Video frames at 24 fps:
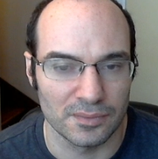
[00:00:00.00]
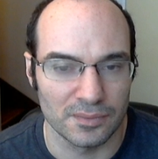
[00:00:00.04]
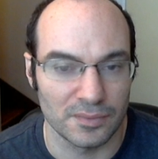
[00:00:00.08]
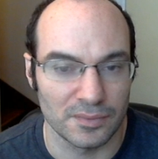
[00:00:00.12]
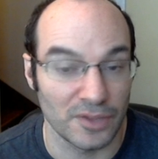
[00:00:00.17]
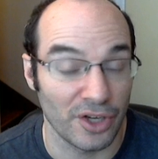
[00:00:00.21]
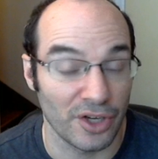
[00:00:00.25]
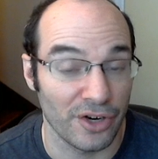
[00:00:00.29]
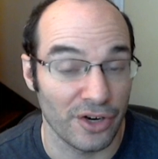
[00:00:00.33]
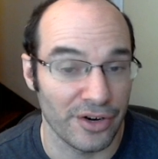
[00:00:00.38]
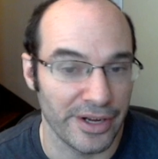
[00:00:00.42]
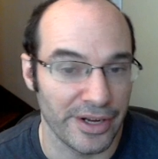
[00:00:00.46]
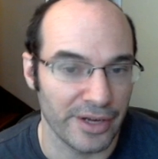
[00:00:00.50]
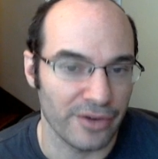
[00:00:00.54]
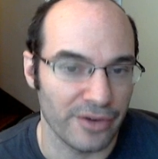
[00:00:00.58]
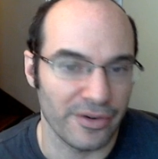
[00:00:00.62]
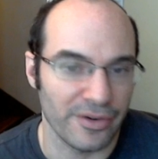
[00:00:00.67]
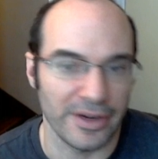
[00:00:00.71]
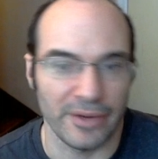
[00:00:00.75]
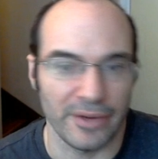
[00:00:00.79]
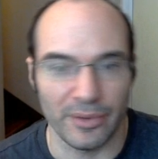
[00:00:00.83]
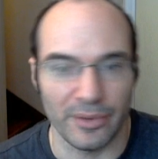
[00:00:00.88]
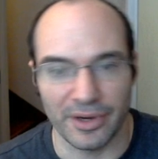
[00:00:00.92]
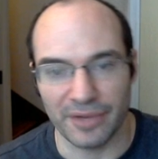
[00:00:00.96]

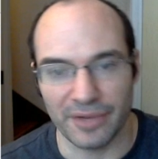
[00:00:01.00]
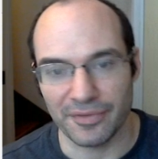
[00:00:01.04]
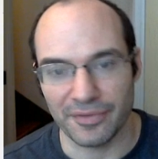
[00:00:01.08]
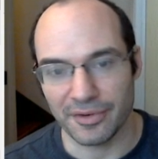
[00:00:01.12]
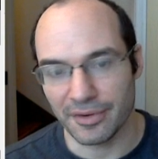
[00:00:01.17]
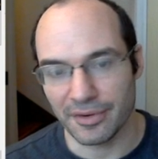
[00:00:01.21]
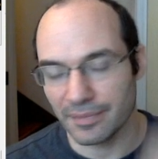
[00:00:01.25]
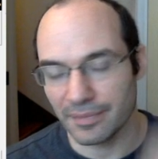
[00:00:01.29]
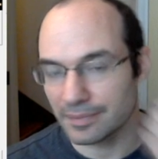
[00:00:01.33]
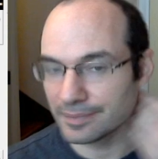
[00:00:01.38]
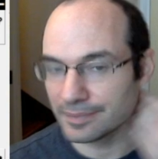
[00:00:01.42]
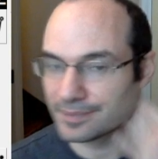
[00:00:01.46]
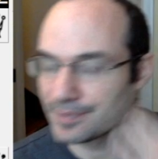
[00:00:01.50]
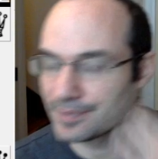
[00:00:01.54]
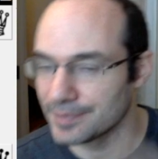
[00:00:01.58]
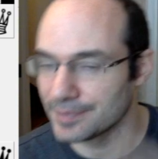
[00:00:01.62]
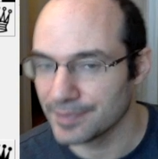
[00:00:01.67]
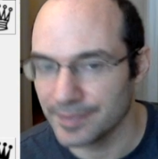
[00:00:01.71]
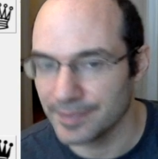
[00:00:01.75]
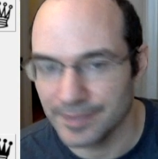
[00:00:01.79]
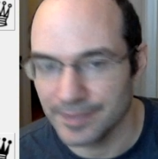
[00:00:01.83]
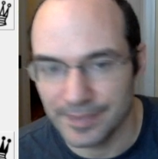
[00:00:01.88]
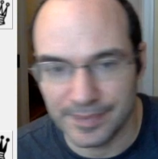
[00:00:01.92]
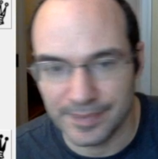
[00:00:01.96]
Alright, whatever.
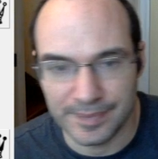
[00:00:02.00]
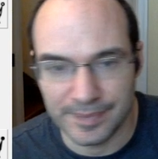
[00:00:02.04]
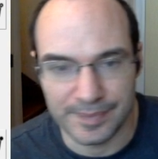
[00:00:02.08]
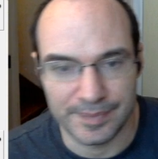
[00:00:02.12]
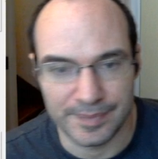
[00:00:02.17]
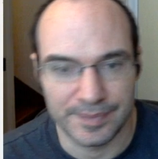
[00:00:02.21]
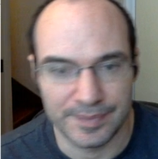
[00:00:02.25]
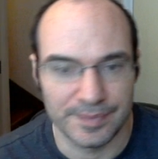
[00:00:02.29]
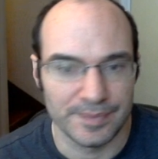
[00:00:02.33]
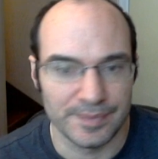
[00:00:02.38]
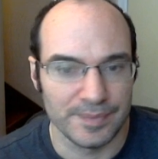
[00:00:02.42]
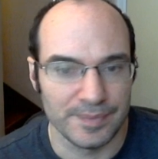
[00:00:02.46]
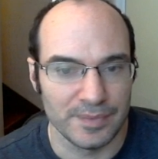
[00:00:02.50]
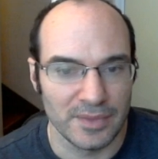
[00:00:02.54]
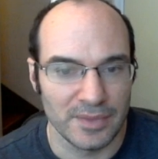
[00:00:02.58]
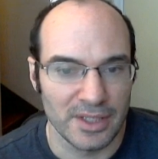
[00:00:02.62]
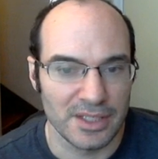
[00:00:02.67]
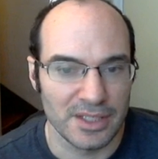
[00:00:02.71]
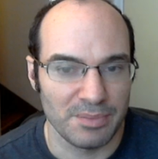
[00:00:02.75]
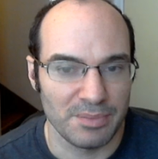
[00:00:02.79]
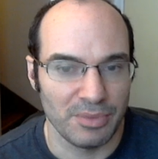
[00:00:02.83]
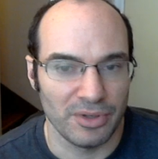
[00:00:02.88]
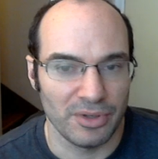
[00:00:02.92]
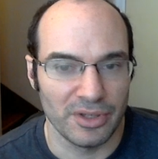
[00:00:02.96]

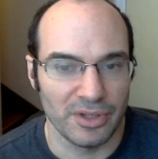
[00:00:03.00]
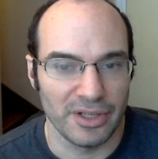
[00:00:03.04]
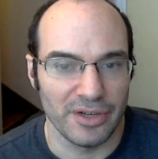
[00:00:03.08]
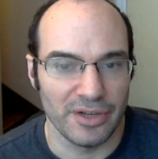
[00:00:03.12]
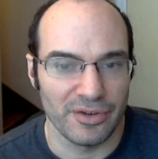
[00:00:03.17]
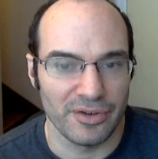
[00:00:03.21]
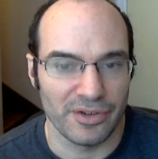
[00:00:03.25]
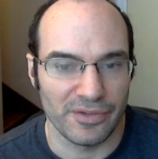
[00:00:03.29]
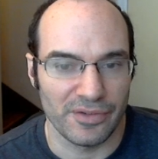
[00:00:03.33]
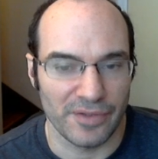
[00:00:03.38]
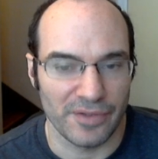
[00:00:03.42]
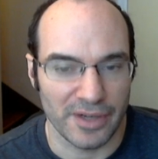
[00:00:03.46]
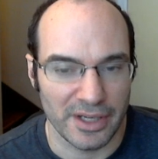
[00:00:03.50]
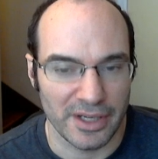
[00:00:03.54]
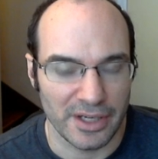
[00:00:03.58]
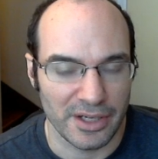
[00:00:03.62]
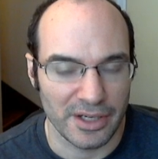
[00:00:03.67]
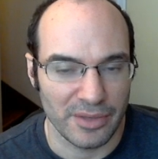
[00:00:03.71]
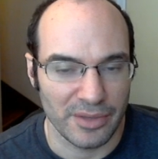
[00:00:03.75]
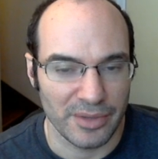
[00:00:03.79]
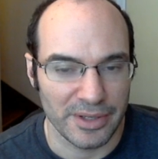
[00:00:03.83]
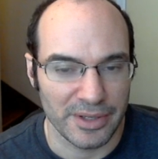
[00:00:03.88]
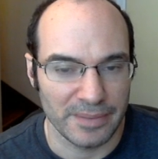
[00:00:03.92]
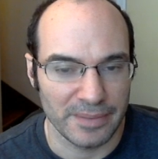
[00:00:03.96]
This pawn here is fine
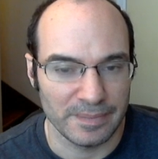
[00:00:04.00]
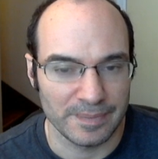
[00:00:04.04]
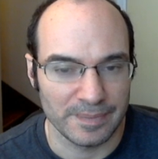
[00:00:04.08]
anyway.